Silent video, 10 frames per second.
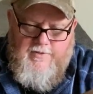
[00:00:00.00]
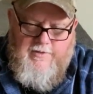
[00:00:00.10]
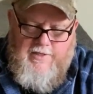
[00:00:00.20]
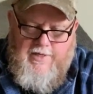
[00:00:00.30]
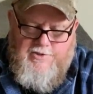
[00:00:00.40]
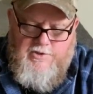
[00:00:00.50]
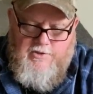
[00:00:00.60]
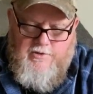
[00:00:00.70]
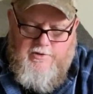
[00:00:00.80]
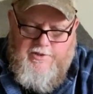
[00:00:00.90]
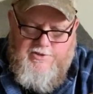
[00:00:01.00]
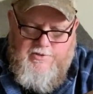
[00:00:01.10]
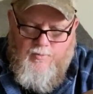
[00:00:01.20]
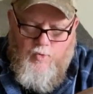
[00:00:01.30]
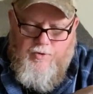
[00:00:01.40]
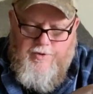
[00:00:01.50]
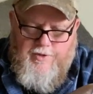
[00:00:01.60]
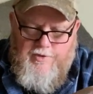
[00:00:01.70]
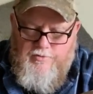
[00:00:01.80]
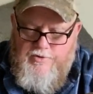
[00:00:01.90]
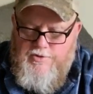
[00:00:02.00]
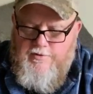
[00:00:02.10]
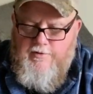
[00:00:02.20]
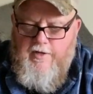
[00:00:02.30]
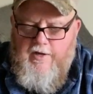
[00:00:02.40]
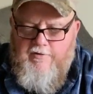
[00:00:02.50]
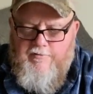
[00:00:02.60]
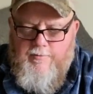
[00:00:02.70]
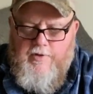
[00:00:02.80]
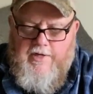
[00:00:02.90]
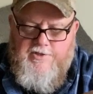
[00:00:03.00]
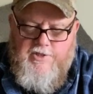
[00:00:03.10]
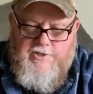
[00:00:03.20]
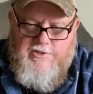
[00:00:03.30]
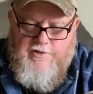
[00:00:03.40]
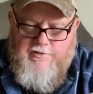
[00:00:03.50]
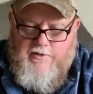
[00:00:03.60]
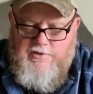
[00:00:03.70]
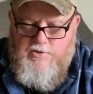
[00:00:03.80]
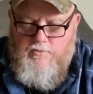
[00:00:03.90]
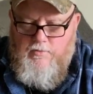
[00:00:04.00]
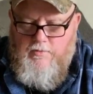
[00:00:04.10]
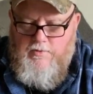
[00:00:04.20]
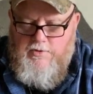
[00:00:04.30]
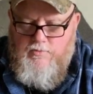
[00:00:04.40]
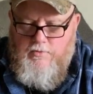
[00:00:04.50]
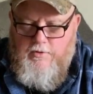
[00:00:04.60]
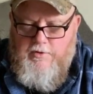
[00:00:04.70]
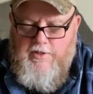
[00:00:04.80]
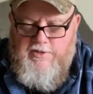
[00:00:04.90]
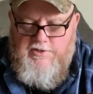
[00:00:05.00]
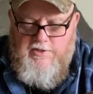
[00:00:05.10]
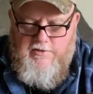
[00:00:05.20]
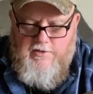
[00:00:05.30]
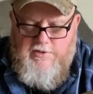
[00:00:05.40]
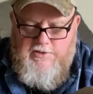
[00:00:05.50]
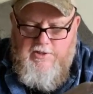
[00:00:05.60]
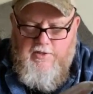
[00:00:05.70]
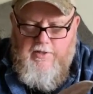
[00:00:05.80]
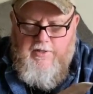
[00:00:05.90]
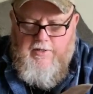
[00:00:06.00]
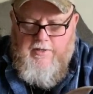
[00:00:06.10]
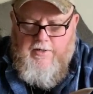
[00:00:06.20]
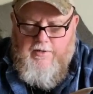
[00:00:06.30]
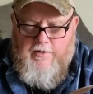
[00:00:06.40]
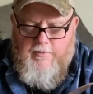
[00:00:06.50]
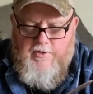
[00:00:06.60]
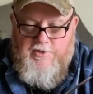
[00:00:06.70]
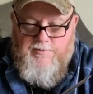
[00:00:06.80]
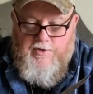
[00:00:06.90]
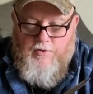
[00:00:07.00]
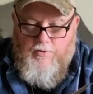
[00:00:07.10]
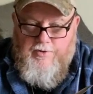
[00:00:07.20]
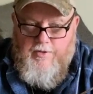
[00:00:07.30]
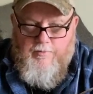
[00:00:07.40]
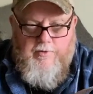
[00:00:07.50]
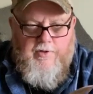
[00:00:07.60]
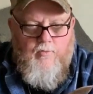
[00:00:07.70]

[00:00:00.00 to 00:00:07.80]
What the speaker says: he actually collects some wood and he uses it for projects. He thought this would look nice, and it does. And it's been holding up really